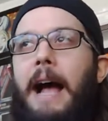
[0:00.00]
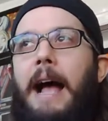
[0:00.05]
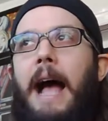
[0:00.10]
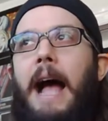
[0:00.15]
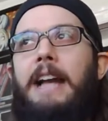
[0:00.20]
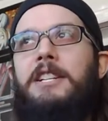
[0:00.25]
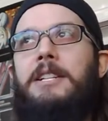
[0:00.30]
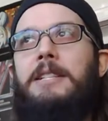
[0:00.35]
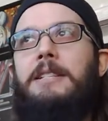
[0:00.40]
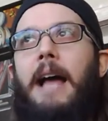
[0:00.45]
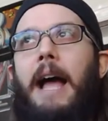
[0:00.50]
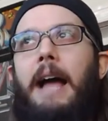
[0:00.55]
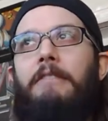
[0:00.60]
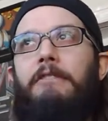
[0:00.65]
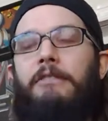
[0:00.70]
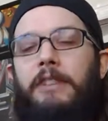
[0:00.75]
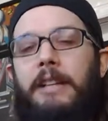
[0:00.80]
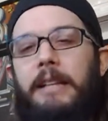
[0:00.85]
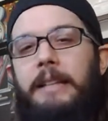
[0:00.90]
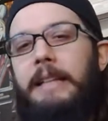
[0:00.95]
I
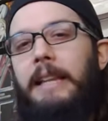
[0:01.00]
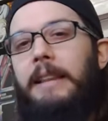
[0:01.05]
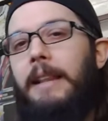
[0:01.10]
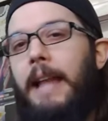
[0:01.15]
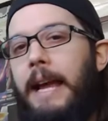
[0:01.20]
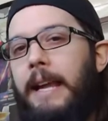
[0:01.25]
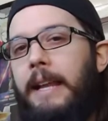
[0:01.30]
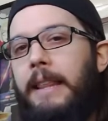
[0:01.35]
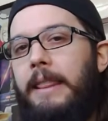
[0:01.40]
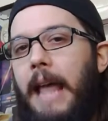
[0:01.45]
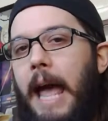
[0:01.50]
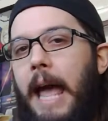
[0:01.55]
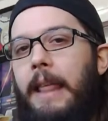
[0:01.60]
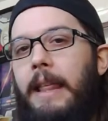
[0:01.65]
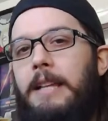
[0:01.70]
really like that.